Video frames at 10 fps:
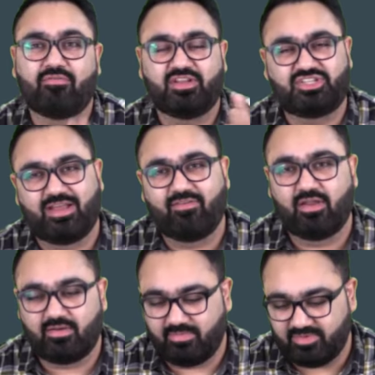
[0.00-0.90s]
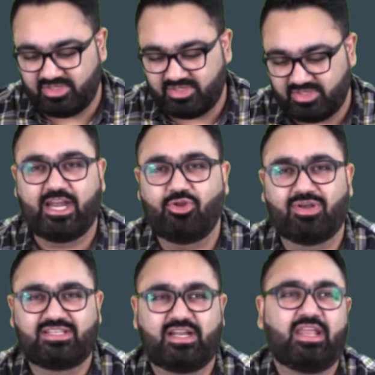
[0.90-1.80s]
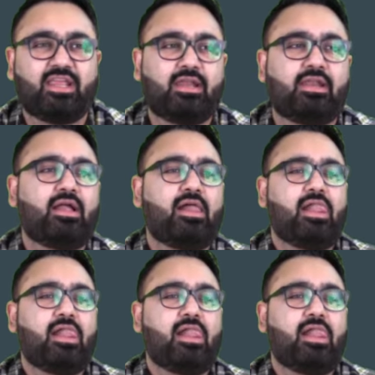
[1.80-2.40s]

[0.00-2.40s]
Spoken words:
whichever seat that you are sitting in.